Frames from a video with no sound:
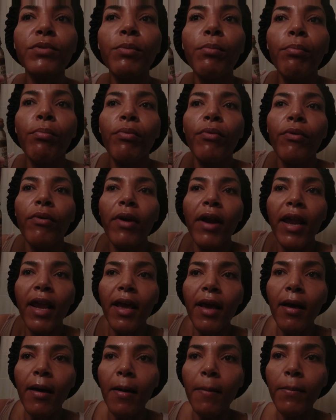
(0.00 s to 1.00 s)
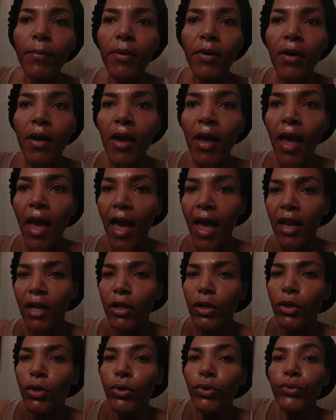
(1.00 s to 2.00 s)
to break up
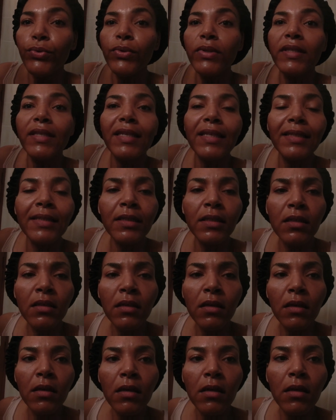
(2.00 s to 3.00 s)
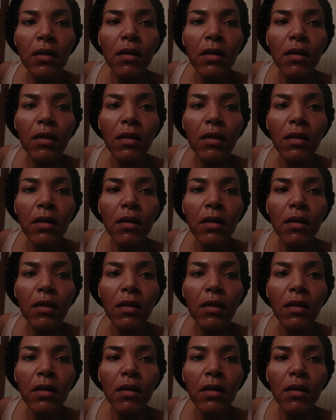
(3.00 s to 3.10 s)
and loosen